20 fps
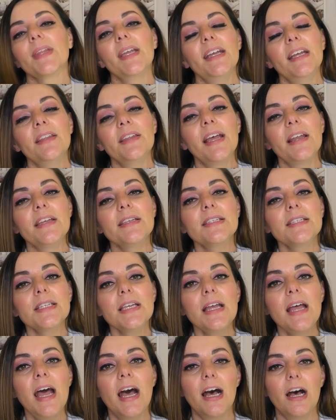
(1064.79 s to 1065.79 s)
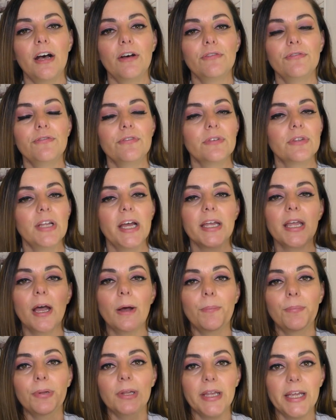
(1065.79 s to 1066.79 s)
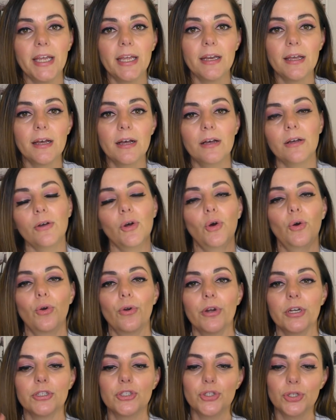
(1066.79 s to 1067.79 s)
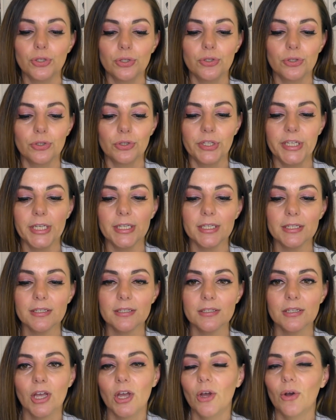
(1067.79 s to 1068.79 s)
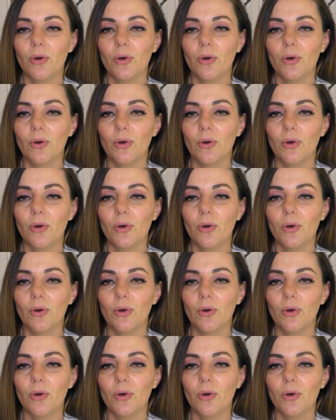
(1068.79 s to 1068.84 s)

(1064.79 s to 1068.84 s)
And that is to have like a planner or a to-do list